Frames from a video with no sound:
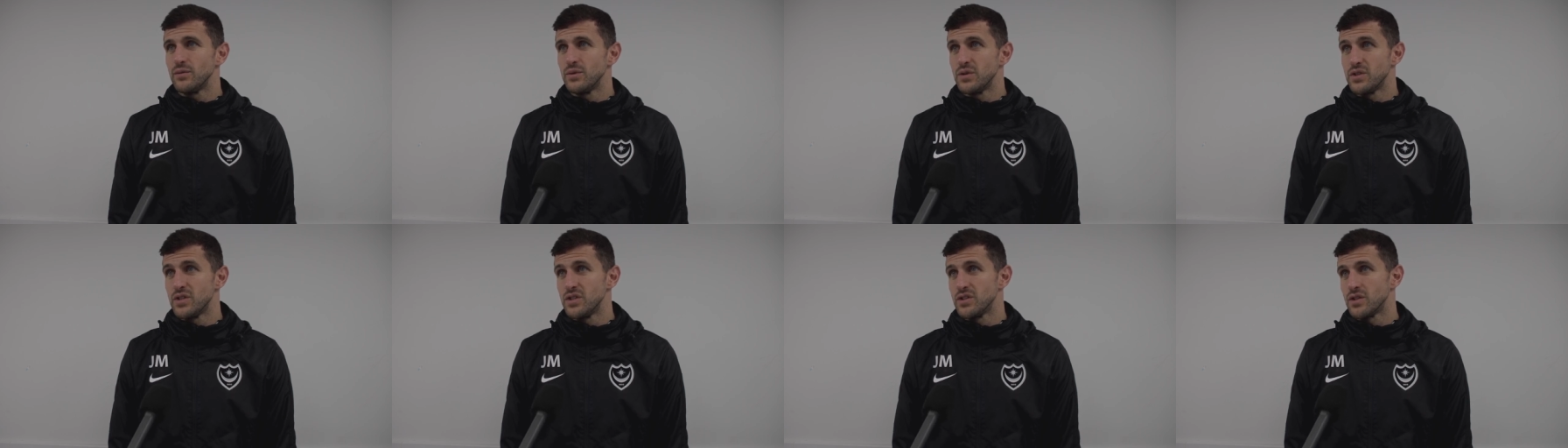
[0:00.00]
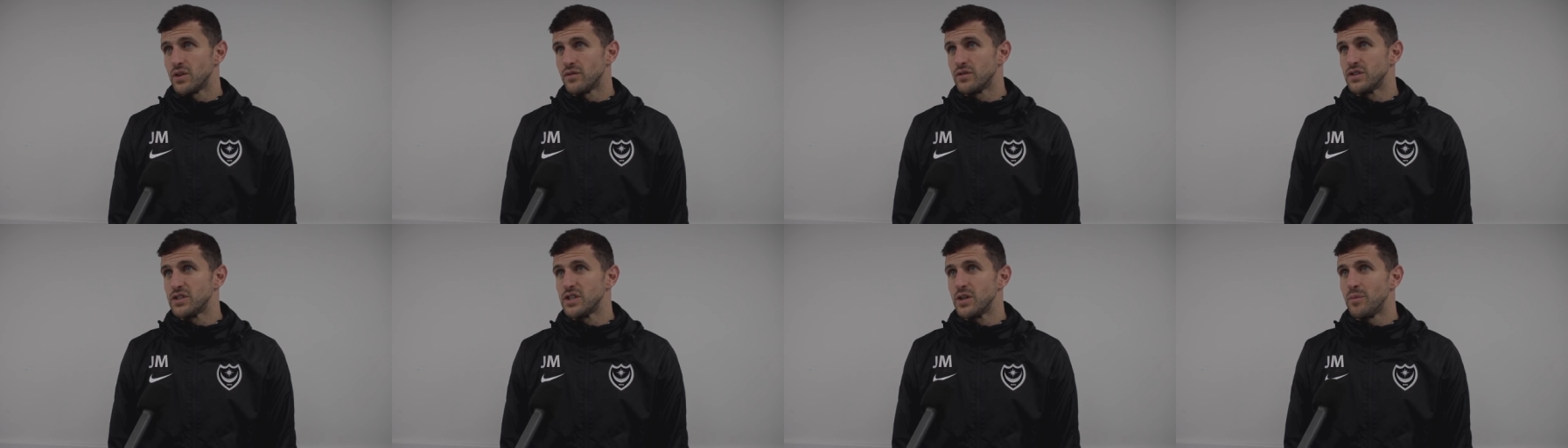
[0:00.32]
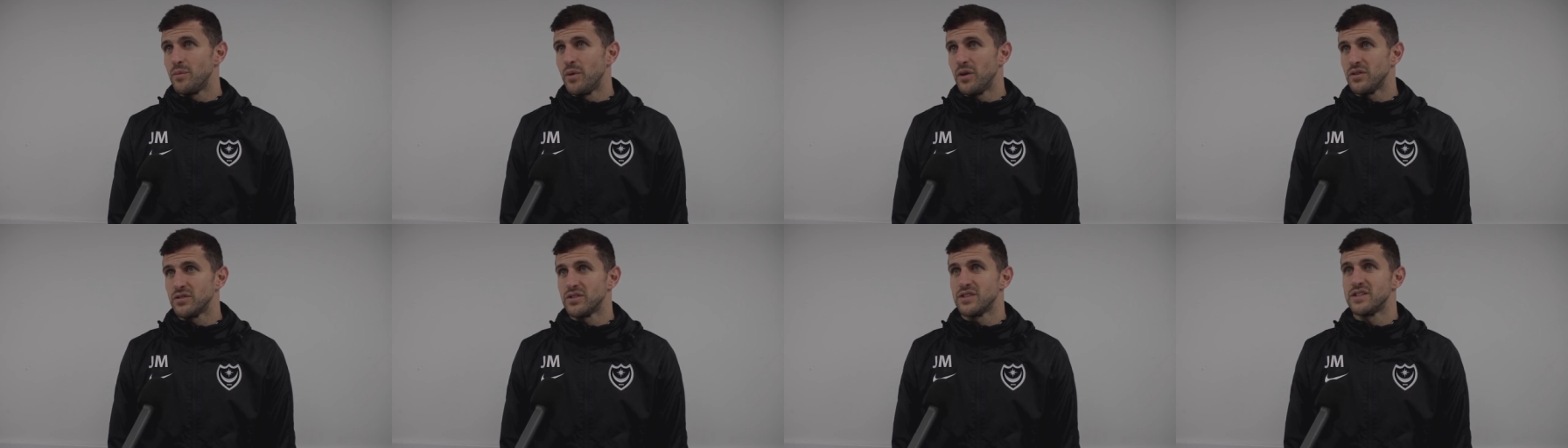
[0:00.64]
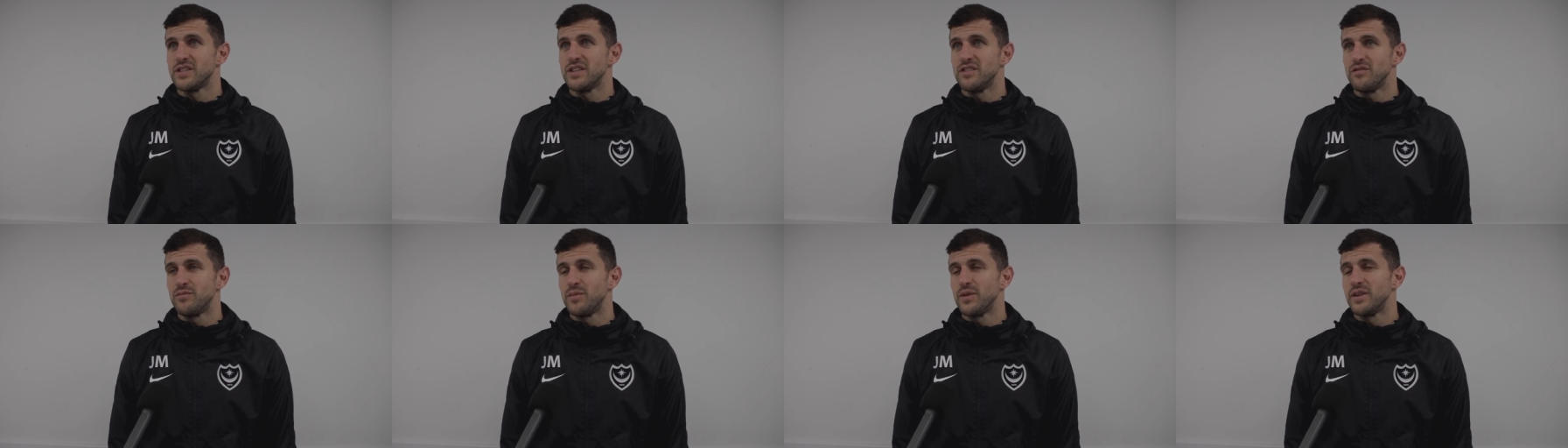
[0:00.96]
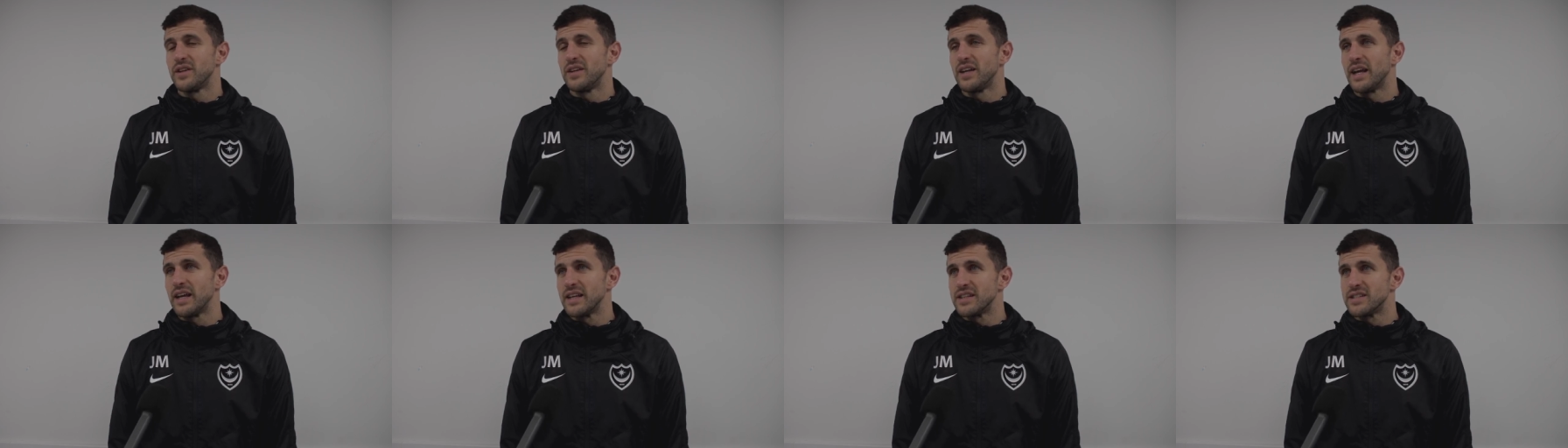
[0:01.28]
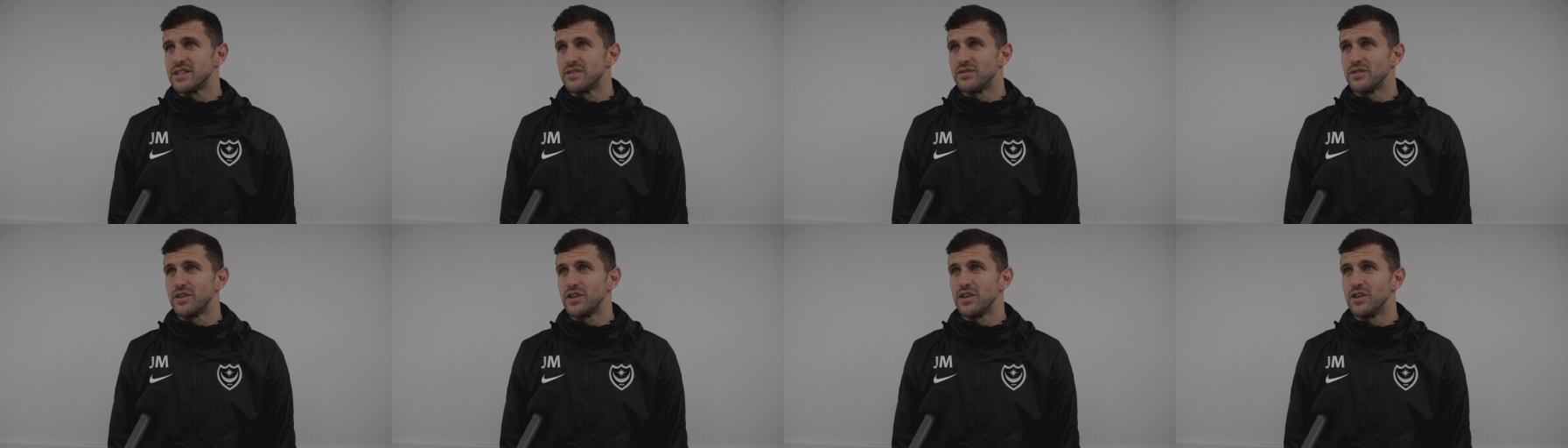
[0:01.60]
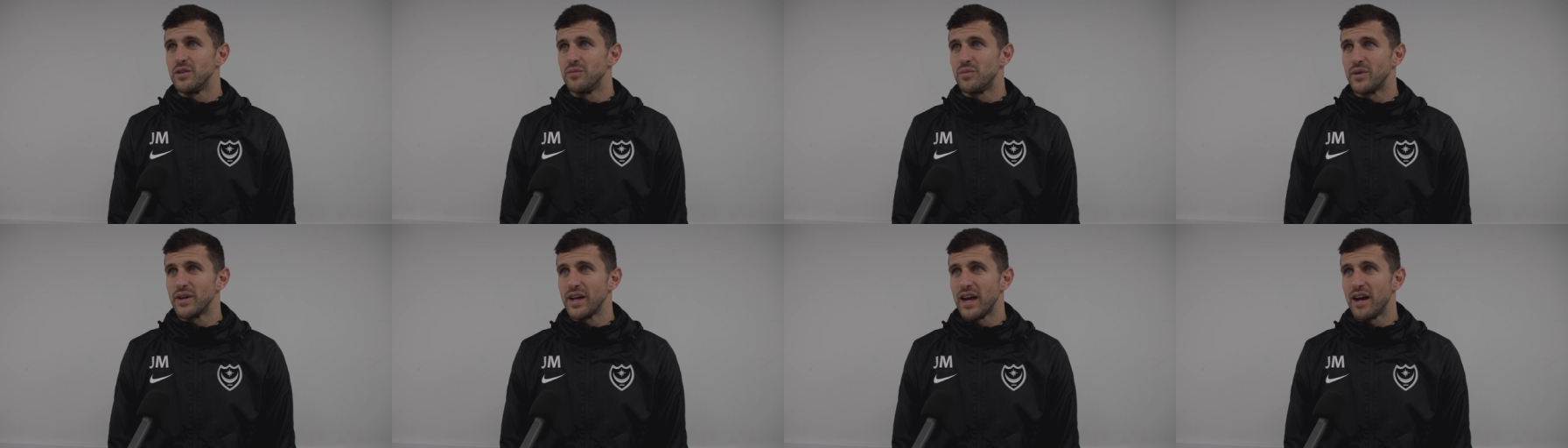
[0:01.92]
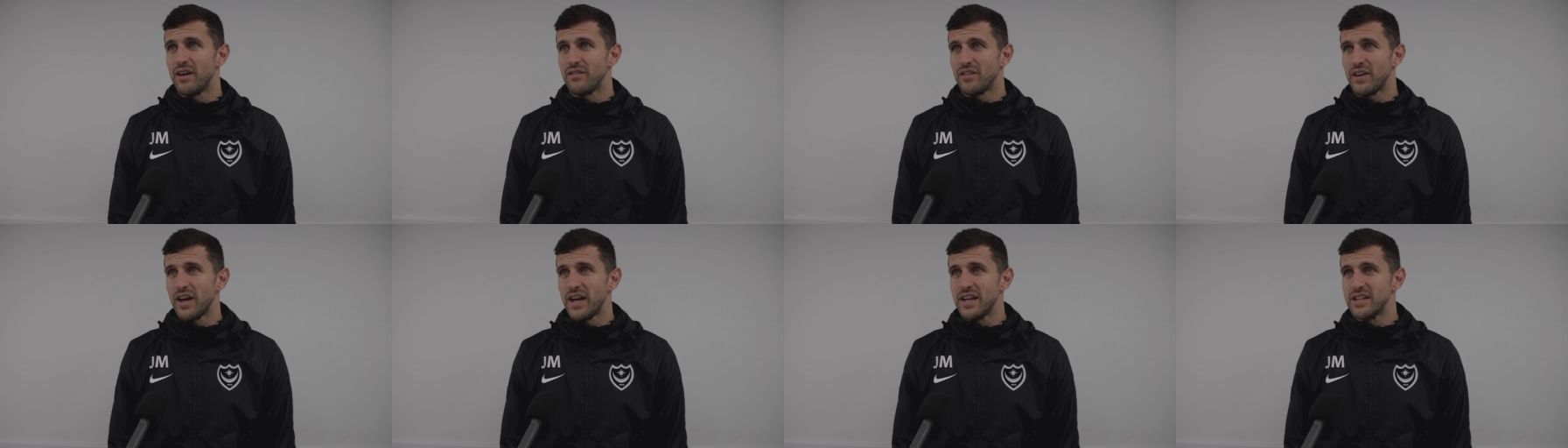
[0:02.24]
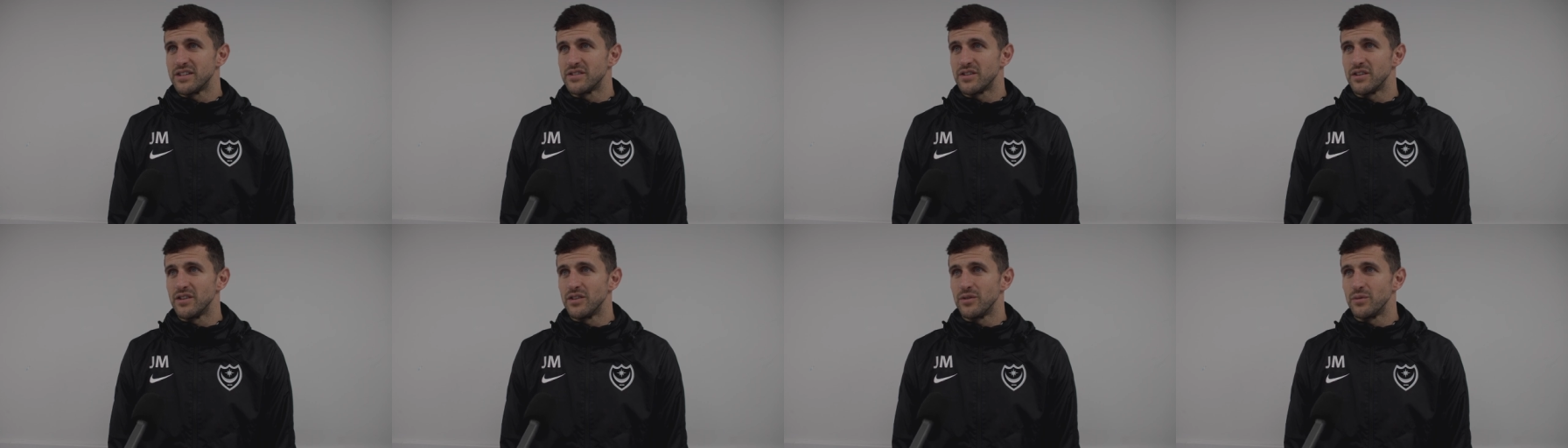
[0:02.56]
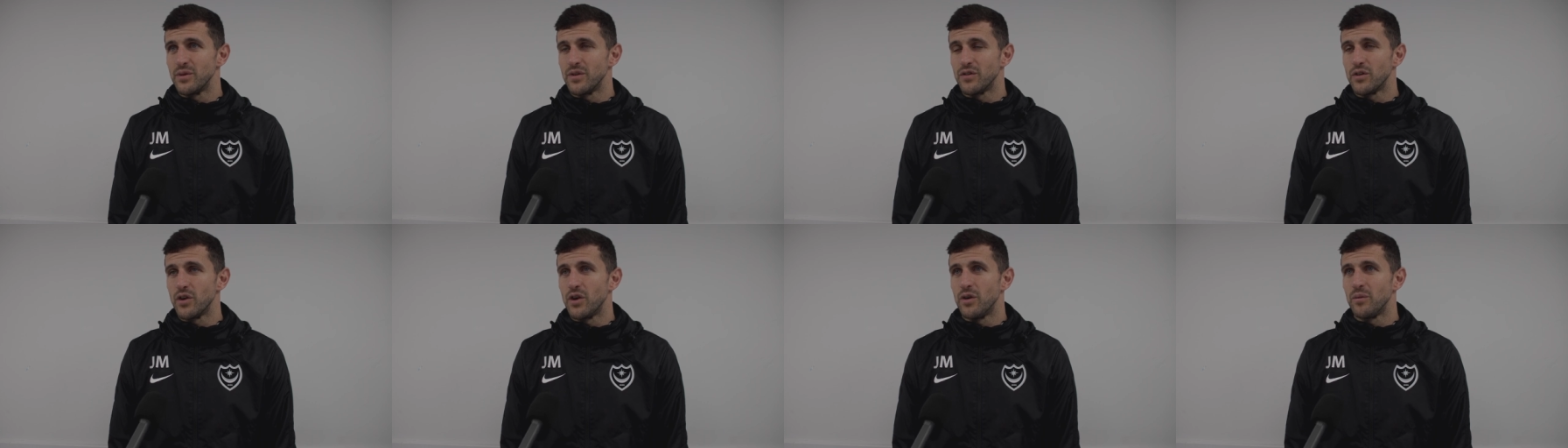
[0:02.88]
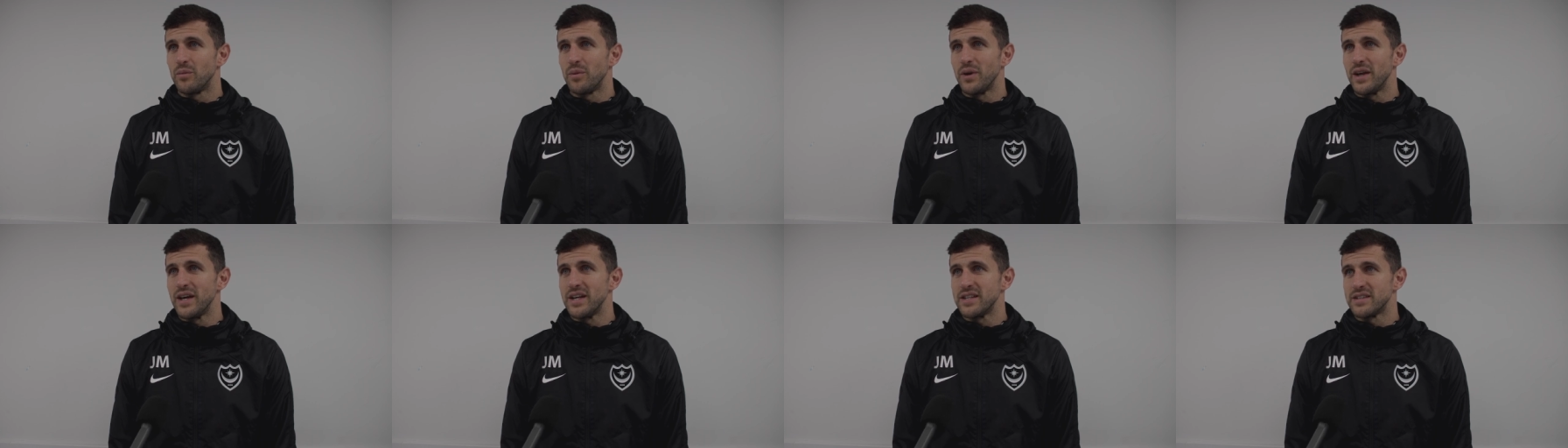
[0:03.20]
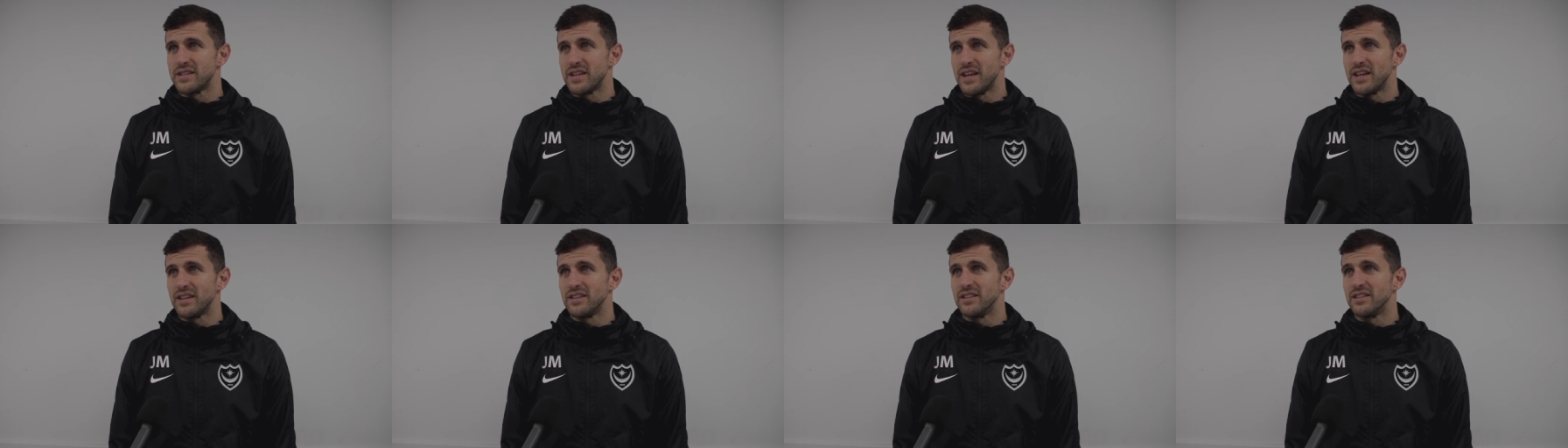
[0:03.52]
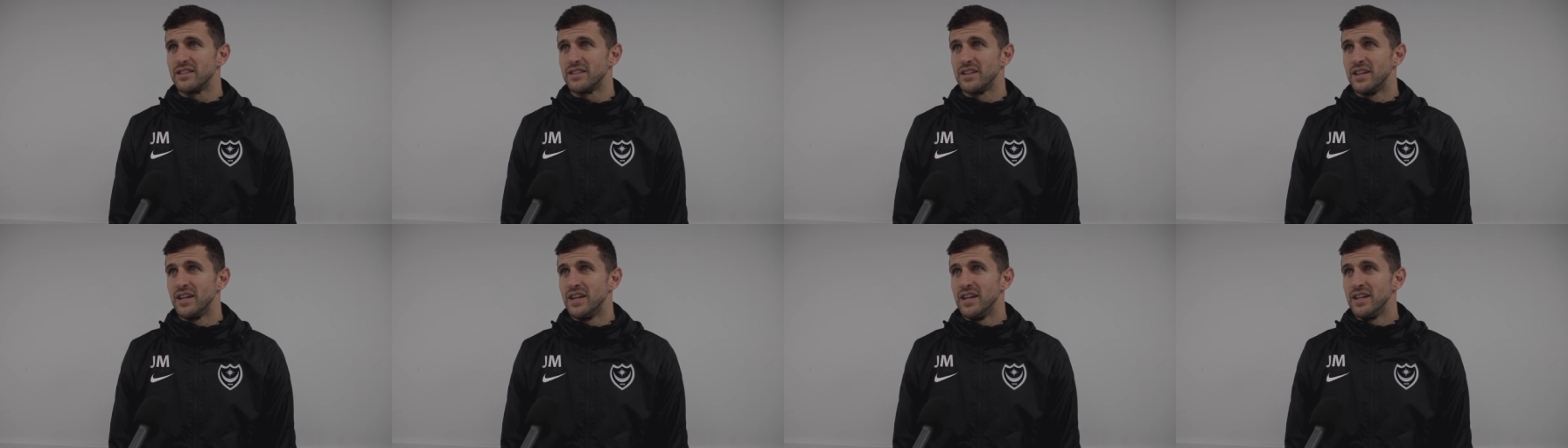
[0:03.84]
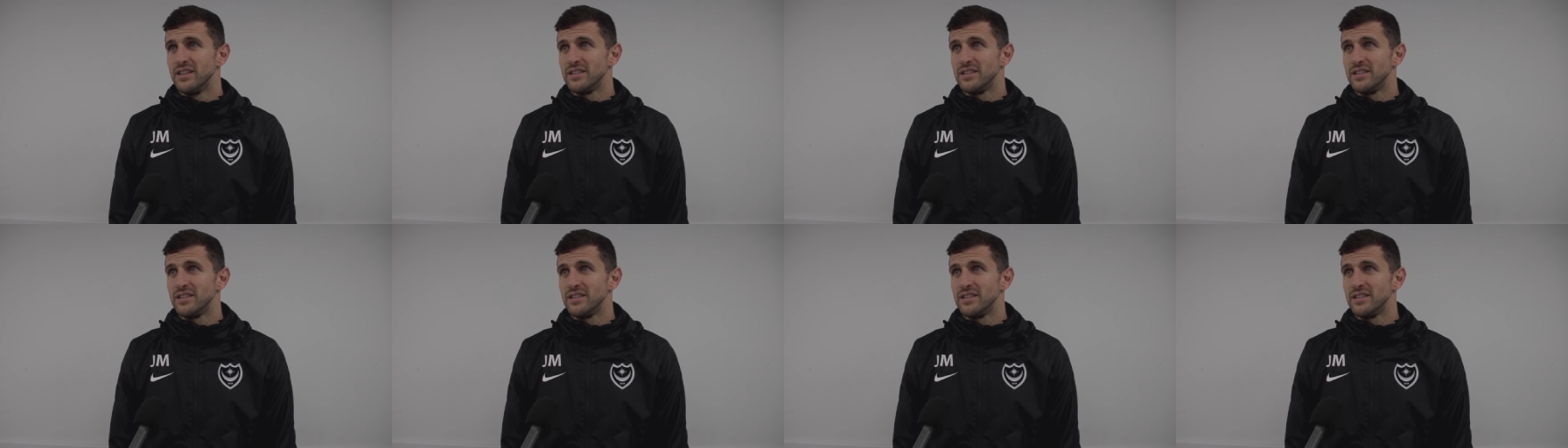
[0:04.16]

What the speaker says: which is obviously a positive, but the negative that you bring out of that is that we've got players there that